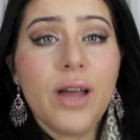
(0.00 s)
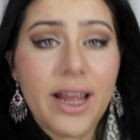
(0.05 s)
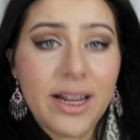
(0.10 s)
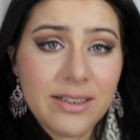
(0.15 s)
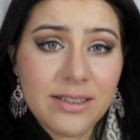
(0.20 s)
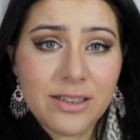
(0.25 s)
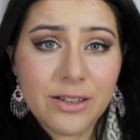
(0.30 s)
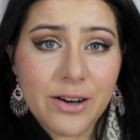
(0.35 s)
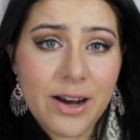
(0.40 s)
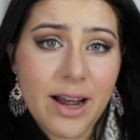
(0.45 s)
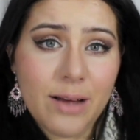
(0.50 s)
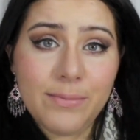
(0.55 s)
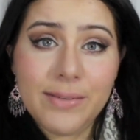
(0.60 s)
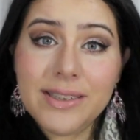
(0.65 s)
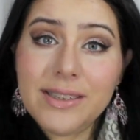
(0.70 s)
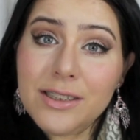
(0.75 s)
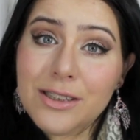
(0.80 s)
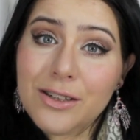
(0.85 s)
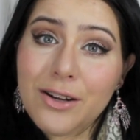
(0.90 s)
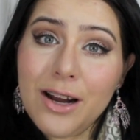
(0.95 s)
Instagram.
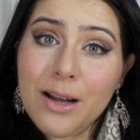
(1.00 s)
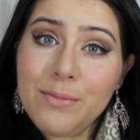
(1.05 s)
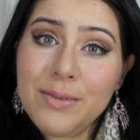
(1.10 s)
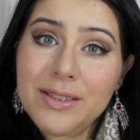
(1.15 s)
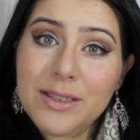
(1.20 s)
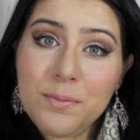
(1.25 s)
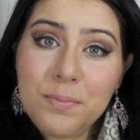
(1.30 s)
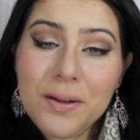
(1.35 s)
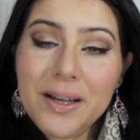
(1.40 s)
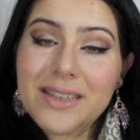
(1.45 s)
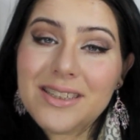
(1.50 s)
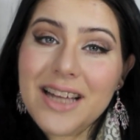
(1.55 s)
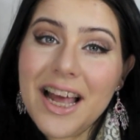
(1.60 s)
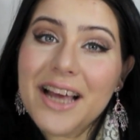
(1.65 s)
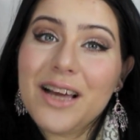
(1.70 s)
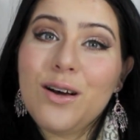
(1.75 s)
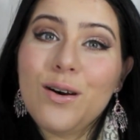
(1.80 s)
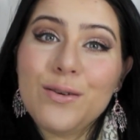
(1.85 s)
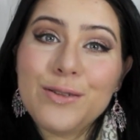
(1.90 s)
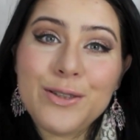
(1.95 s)
Instagram is the place
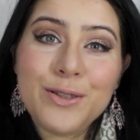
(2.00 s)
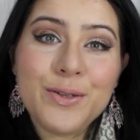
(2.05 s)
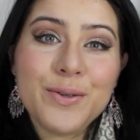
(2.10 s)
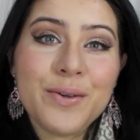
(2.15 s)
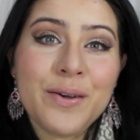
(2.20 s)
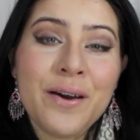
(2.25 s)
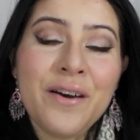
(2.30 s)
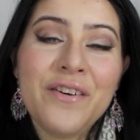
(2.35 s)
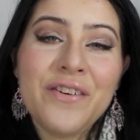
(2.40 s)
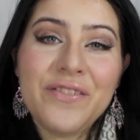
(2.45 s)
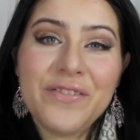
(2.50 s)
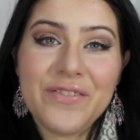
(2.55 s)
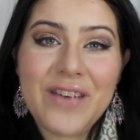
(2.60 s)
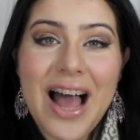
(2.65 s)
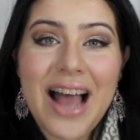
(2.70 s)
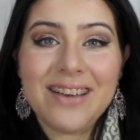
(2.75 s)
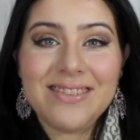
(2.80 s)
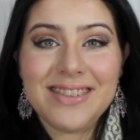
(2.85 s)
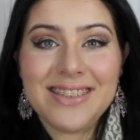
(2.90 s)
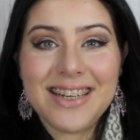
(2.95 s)
I go to
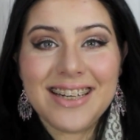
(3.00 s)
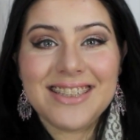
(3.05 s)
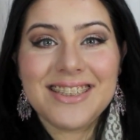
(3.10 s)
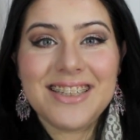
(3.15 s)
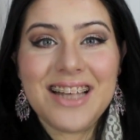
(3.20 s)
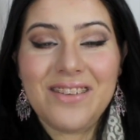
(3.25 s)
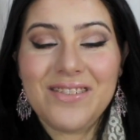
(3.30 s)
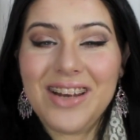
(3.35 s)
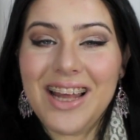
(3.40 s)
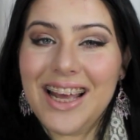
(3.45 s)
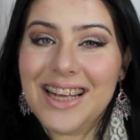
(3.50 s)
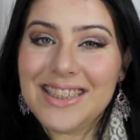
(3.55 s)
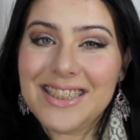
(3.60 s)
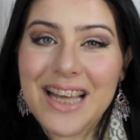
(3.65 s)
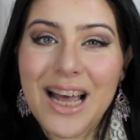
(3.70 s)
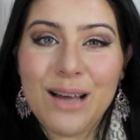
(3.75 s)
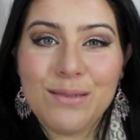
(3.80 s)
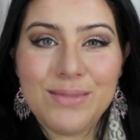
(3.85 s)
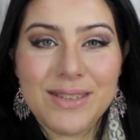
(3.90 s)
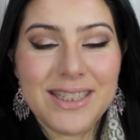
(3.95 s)
5, 6, 7, 8
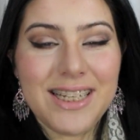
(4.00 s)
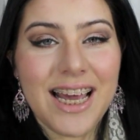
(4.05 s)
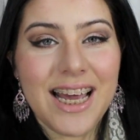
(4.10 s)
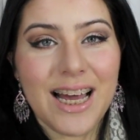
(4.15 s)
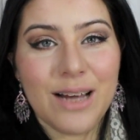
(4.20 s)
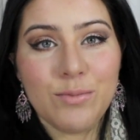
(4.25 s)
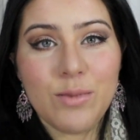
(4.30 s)
times a day.